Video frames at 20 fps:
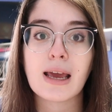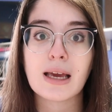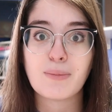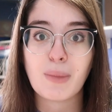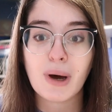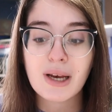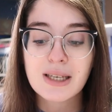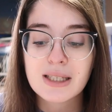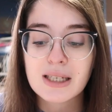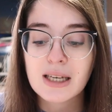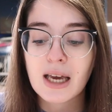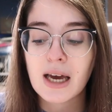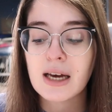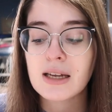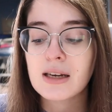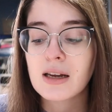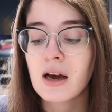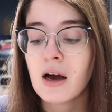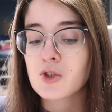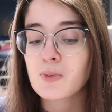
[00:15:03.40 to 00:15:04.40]
AMS
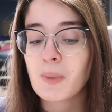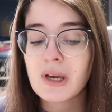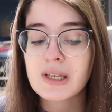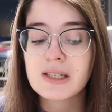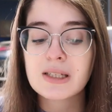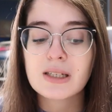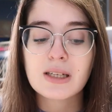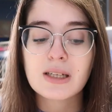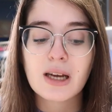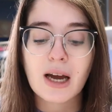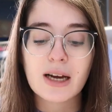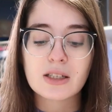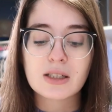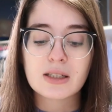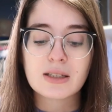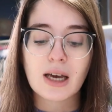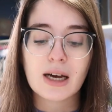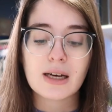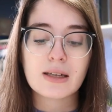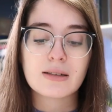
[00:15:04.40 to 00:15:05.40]
again. So basically, I
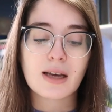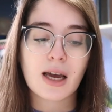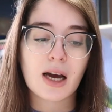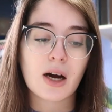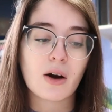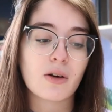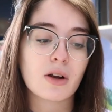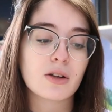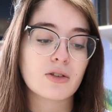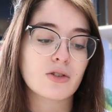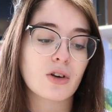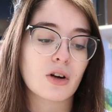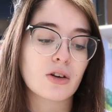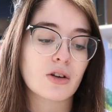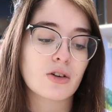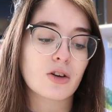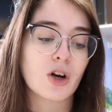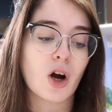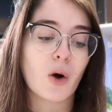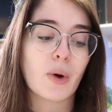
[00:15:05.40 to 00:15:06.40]
just sat down and
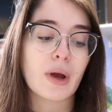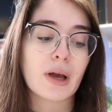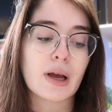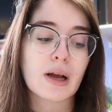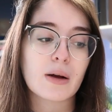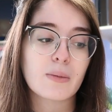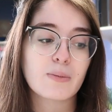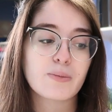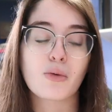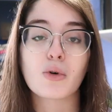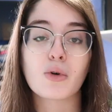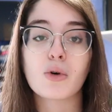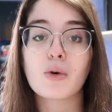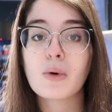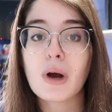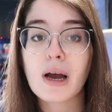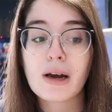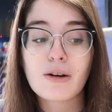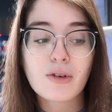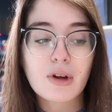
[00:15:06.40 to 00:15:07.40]
started going
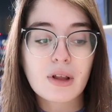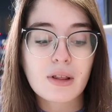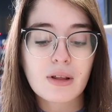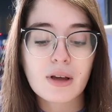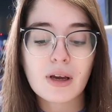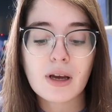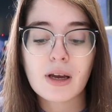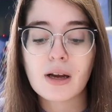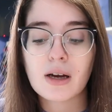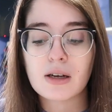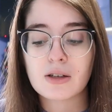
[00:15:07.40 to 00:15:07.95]
through everything.